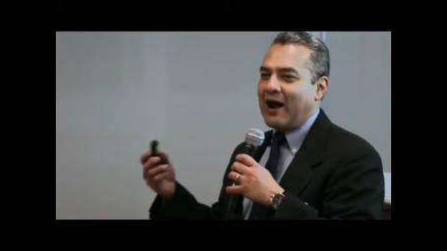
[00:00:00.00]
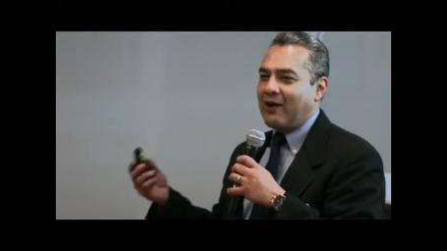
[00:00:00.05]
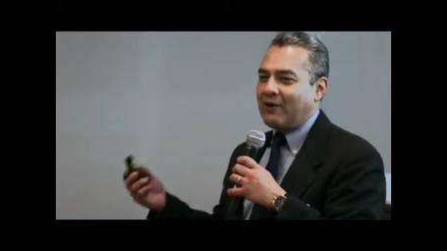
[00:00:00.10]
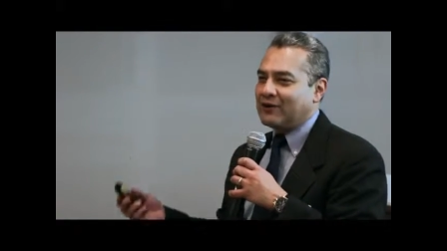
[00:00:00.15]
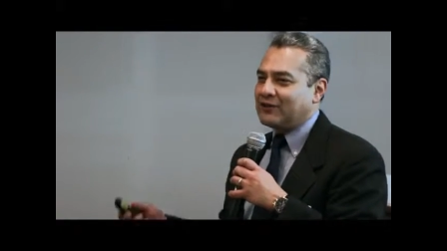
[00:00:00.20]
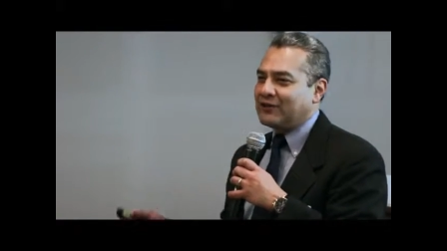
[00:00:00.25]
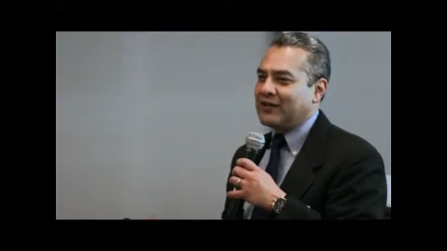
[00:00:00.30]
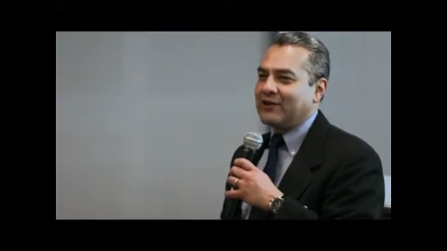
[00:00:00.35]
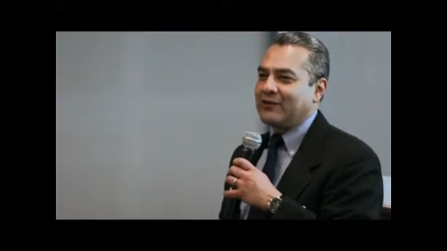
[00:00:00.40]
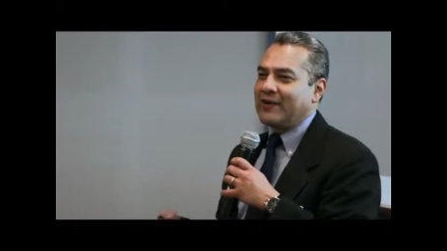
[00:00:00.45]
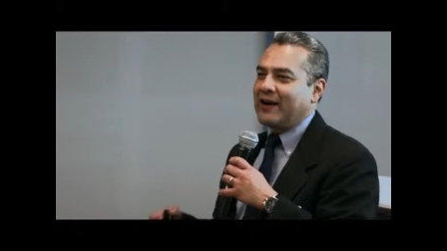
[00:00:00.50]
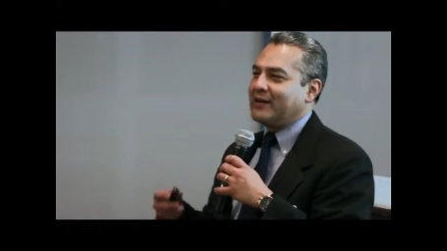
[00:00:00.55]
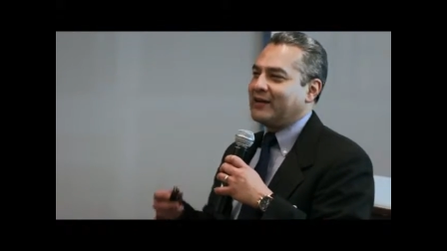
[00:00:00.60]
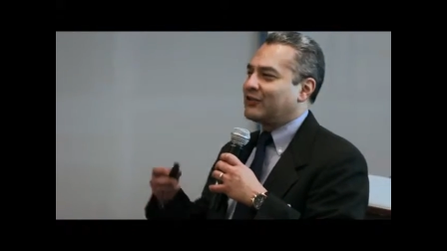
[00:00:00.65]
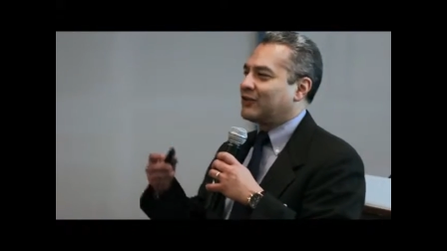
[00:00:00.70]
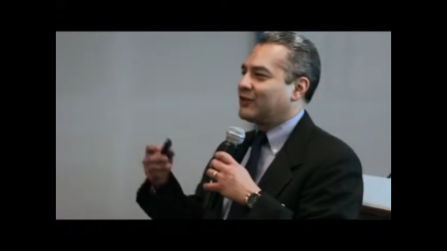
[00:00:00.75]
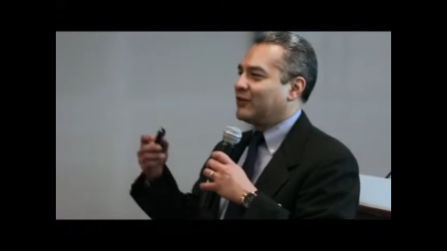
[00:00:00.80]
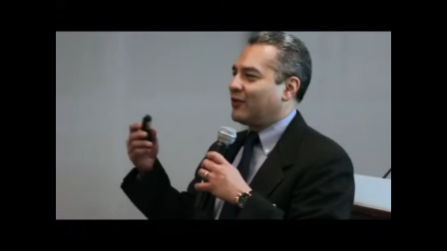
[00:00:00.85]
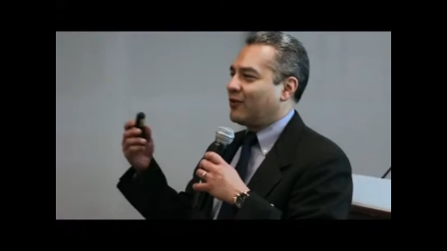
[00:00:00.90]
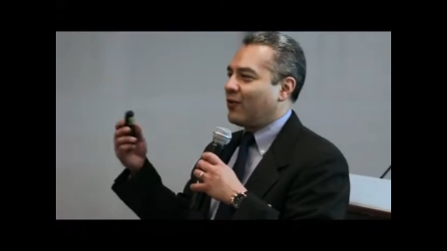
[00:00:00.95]
power
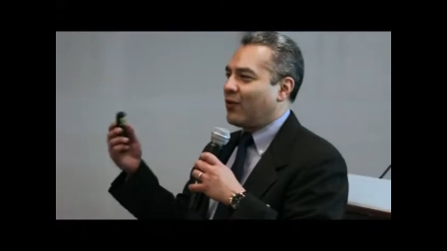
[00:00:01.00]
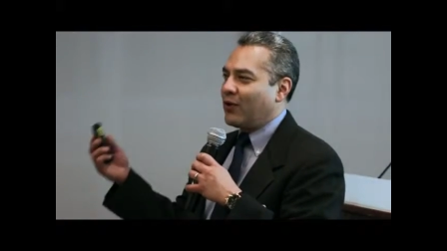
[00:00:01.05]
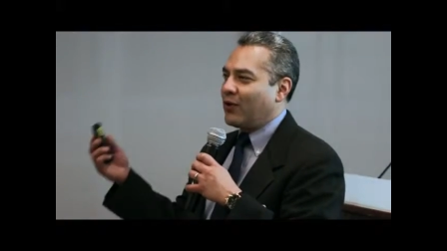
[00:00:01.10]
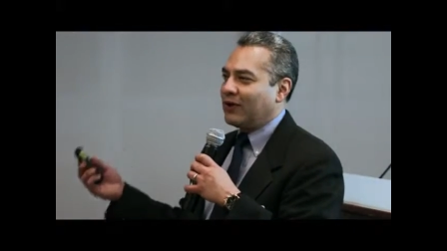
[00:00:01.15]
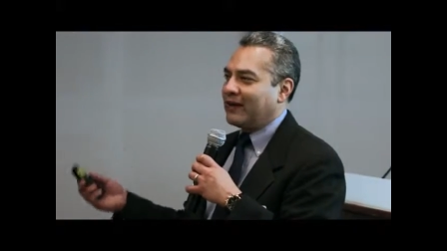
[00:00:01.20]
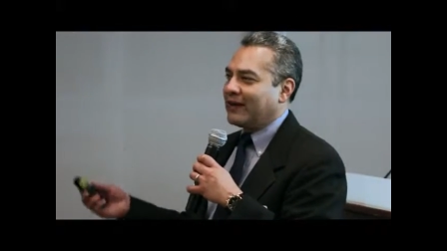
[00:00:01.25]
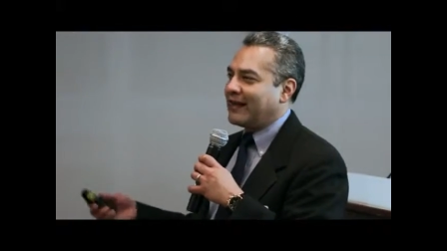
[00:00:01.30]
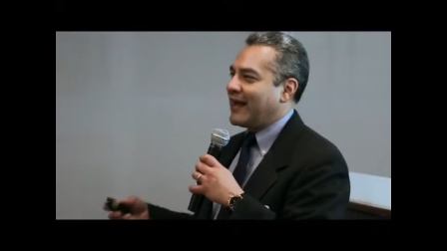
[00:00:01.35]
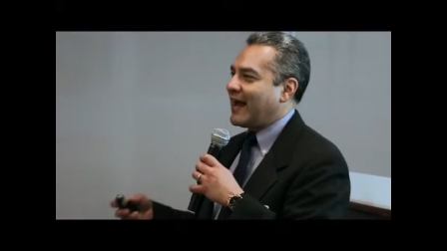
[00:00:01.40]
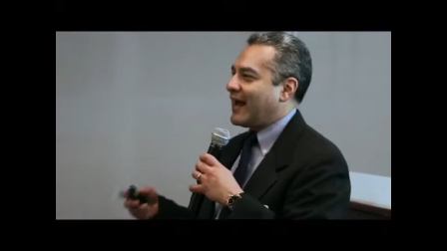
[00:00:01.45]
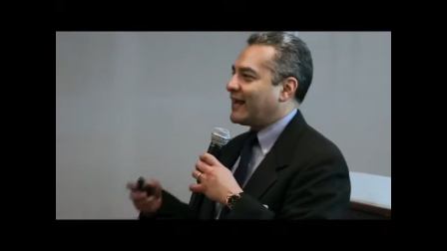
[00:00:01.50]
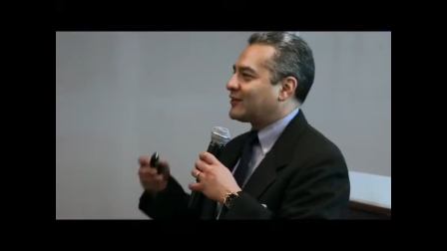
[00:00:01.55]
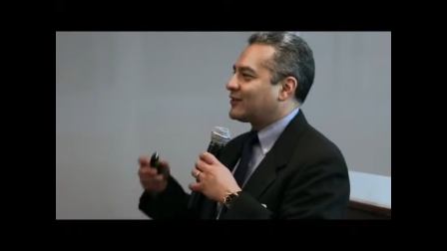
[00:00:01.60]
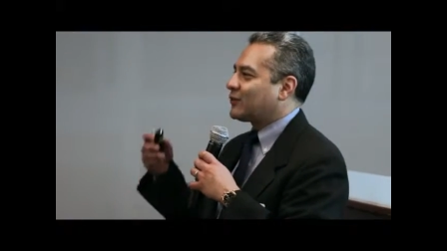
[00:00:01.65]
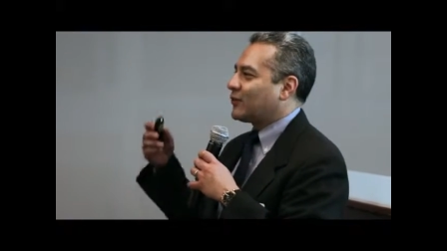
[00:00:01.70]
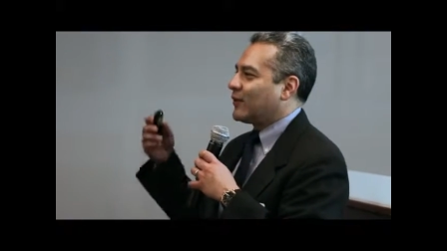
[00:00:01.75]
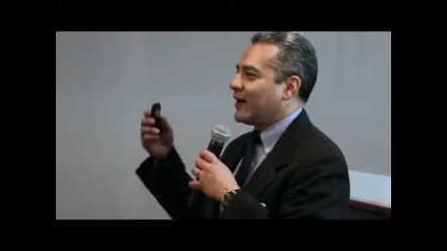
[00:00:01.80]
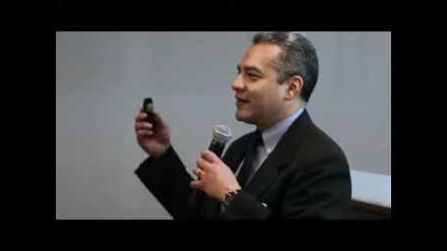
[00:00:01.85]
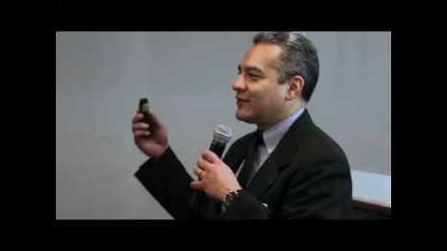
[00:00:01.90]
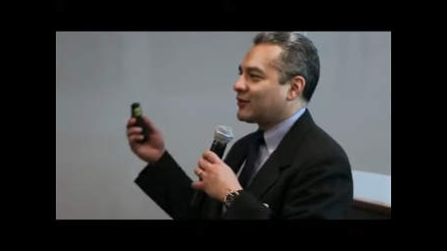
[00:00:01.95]
generation or oil and
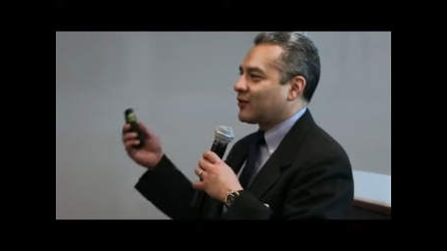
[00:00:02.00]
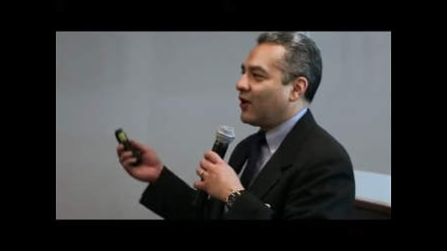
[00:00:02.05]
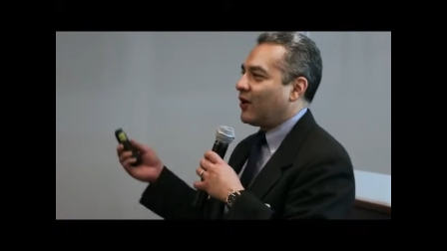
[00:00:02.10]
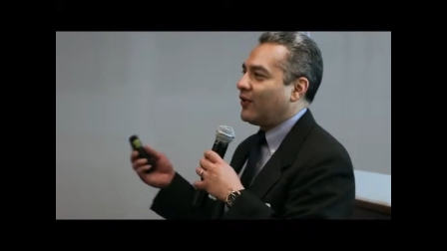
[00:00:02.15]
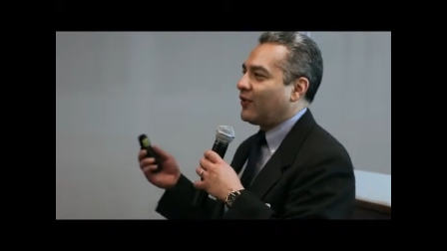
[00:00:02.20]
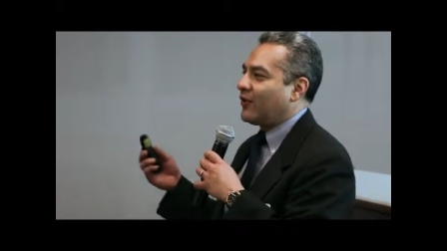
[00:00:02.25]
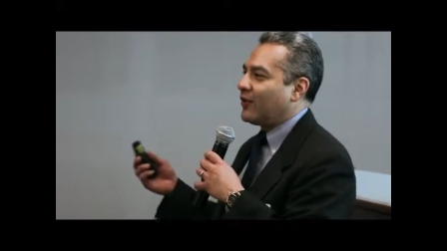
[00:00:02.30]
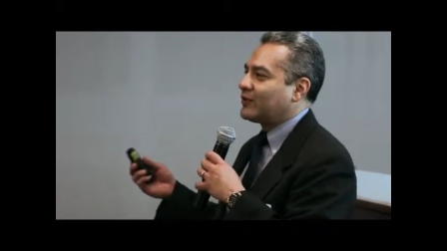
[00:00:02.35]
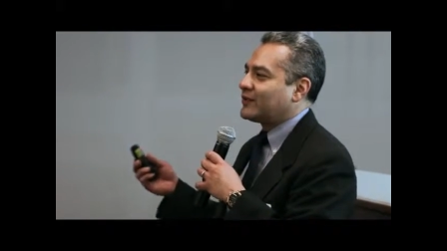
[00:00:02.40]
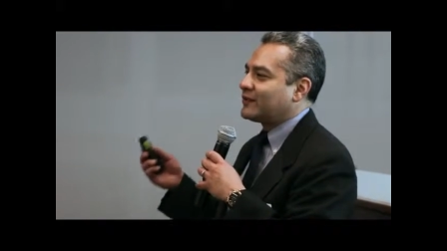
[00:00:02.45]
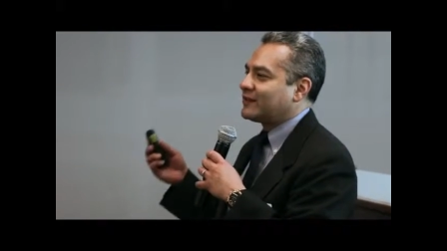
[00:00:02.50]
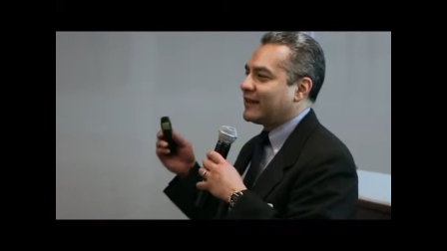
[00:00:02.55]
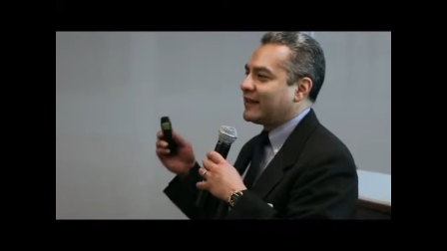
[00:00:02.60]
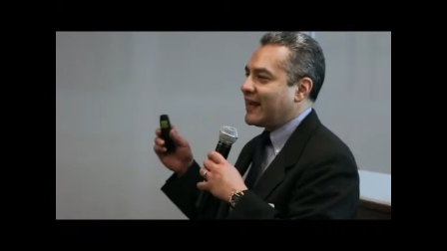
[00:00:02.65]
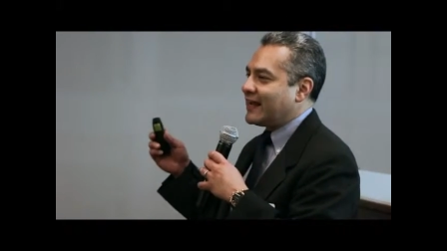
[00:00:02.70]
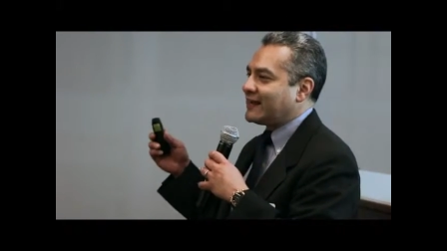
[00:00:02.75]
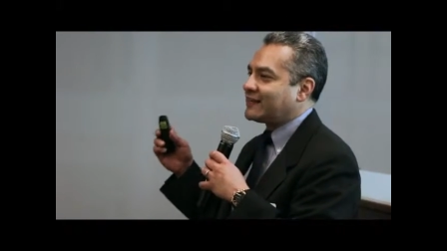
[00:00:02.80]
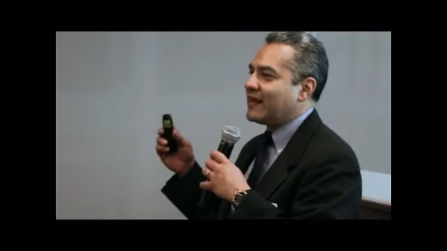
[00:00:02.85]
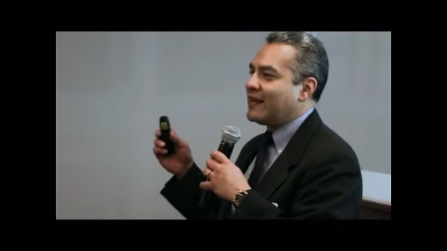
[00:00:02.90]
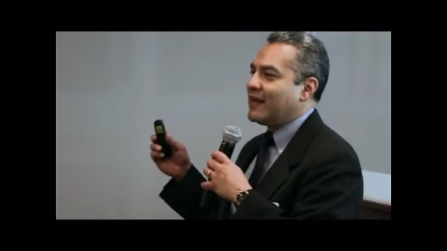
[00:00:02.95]
gas rigs or all those
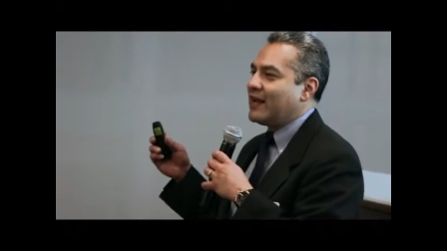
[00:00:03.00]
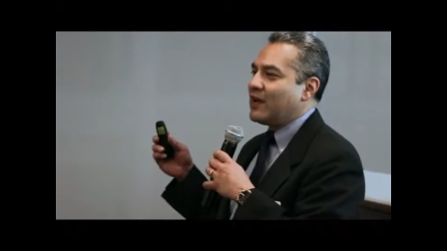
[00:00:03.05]
things.